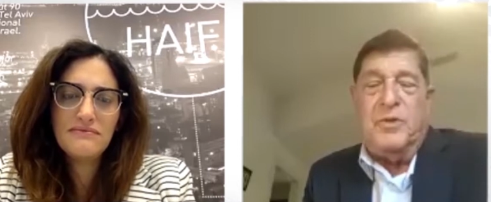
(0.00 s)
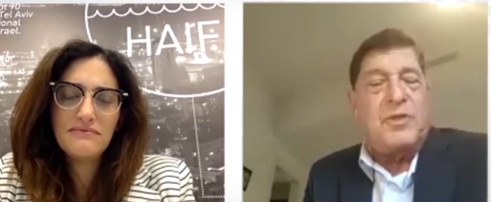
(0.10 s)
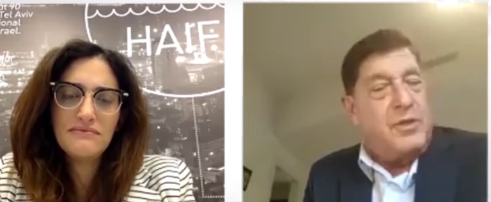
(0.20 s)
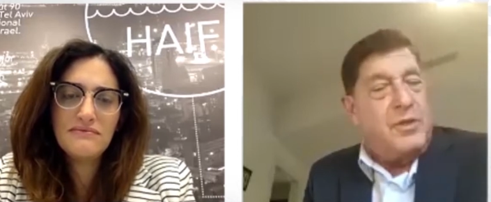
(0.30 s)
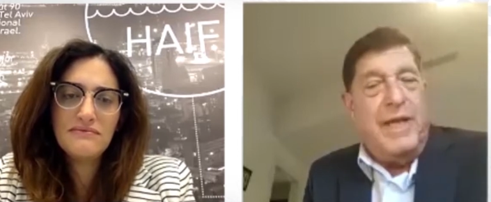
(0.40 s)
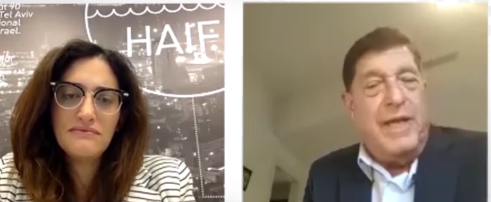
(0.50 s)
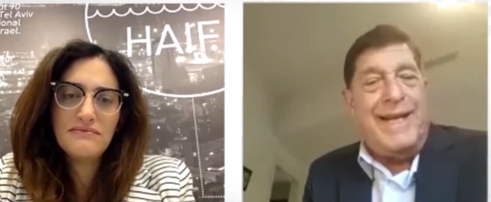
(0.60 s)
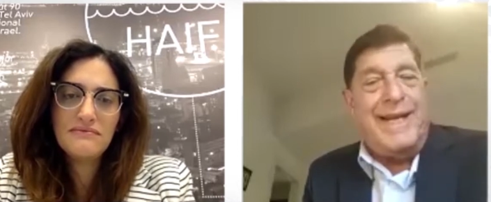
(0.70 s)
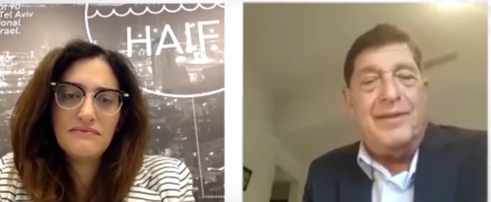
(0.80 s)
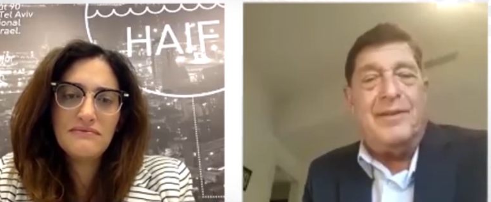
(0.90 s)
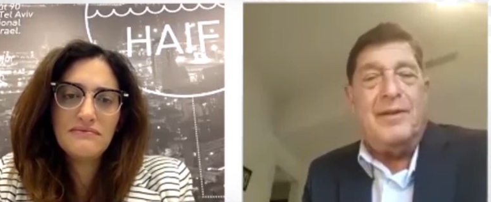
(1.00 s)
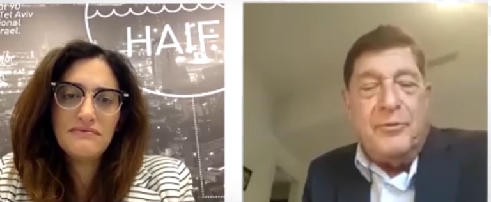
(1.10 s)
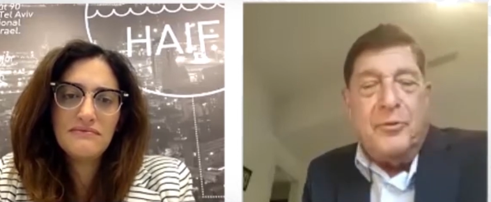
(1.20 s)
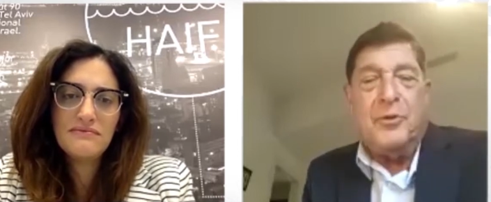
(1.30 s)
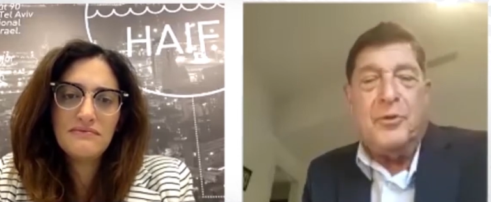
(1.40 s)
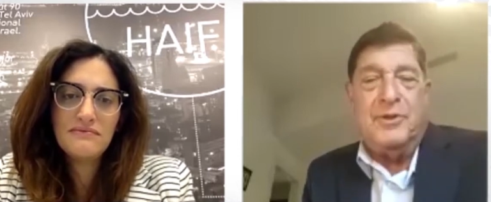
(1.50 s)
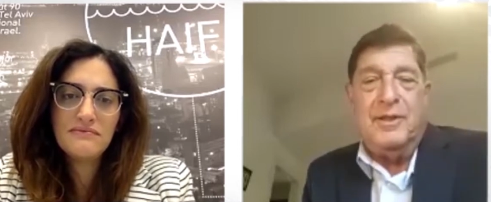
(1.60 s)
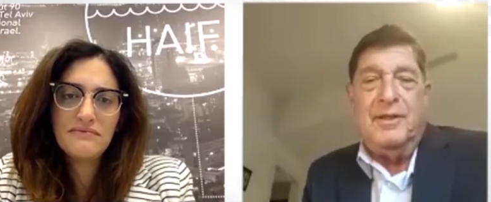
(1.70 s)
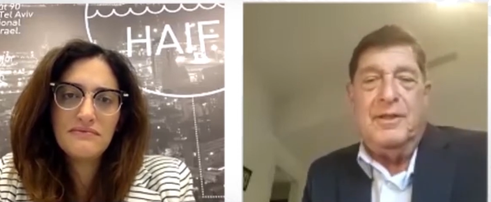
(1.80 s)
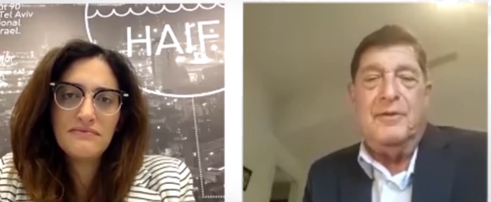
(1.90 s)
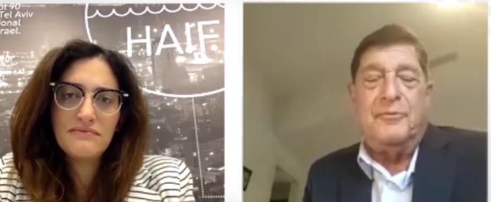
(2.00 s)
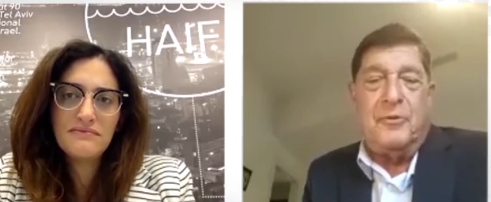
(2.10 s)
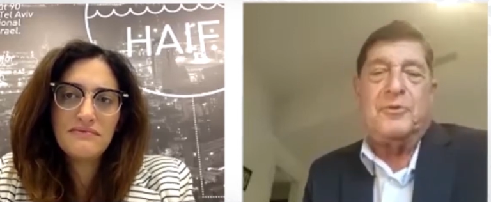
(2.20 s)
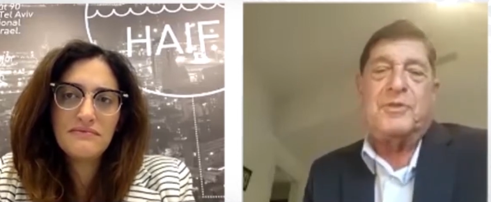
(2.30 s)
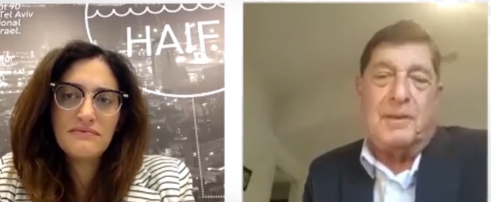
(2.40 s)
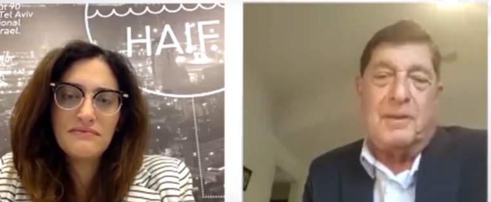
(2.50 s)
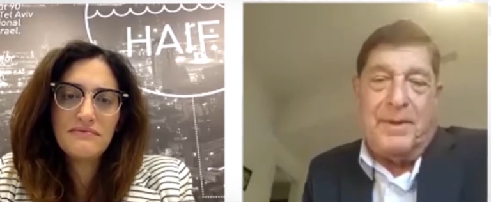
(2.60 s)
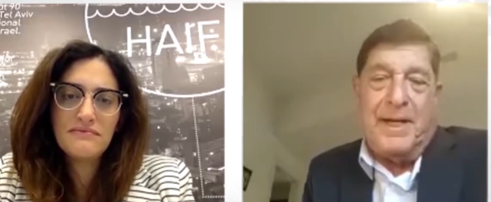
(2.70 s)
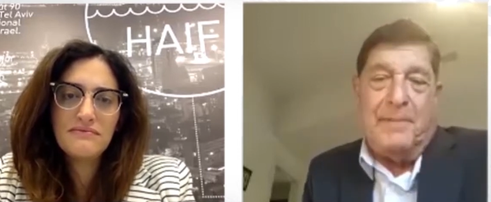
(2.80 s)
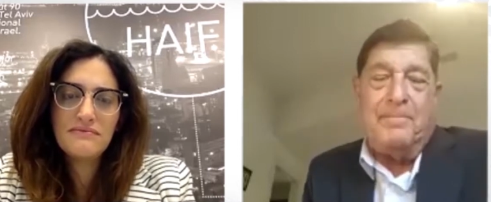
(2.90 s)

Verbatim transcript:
Speaker 1: We certainly can't afford a forced campaign,